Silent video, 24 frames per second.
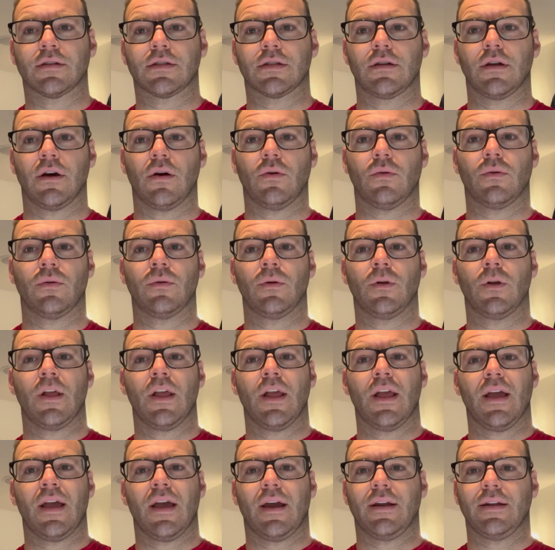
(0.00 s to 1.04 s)
stone,
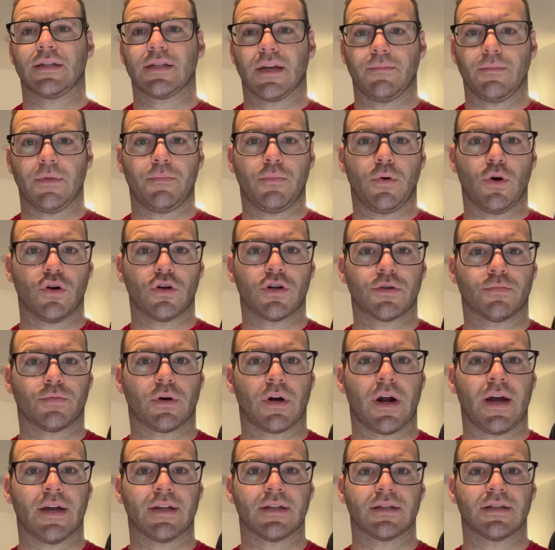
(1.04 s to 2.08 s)
anytime you push
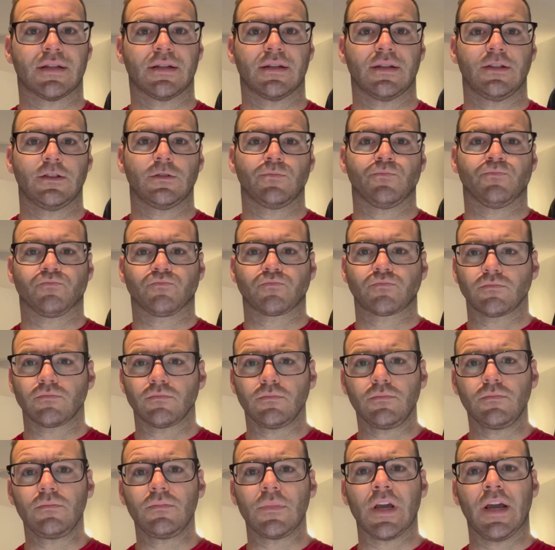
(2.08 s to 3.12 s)
press,
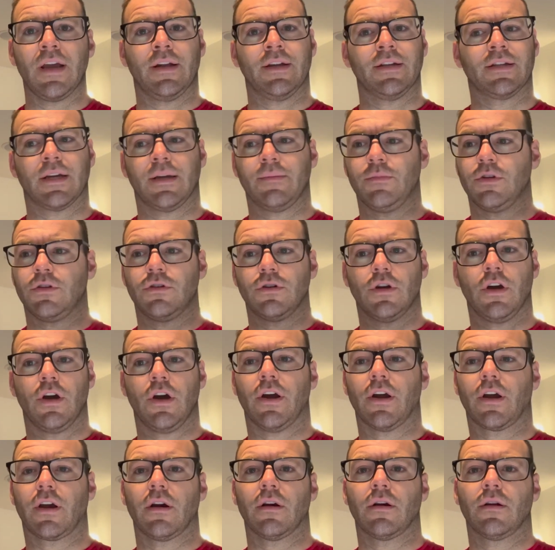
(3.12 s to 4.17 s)
anytime you
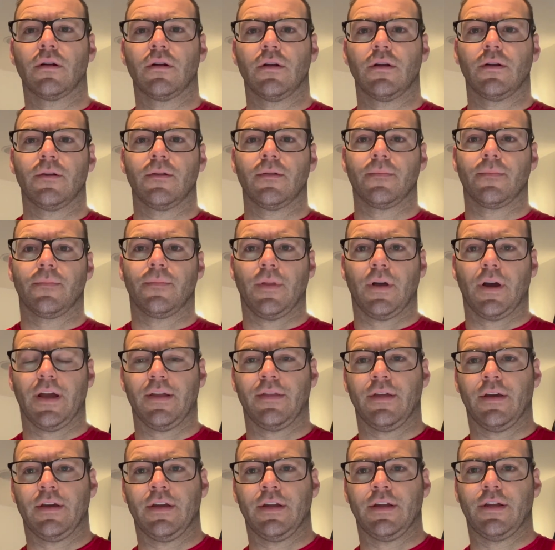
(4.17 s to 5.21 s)
jerk, like
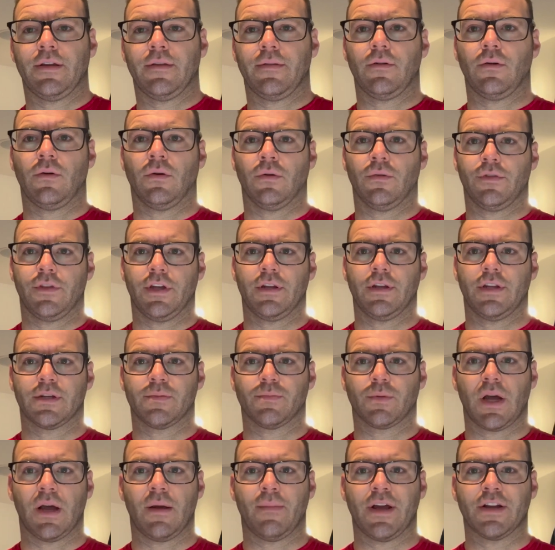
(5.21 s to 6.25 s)
this
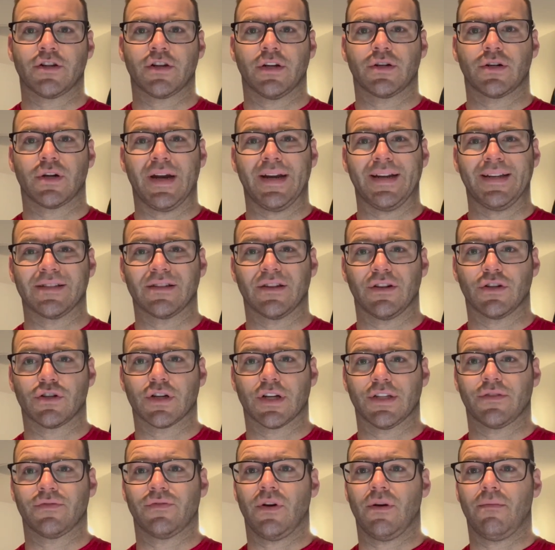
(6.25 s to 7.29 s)
plyometric training is going to
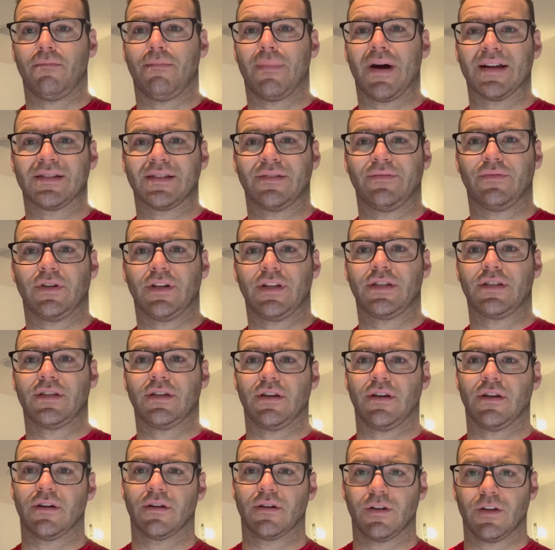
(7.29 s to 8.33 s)
transfer massively to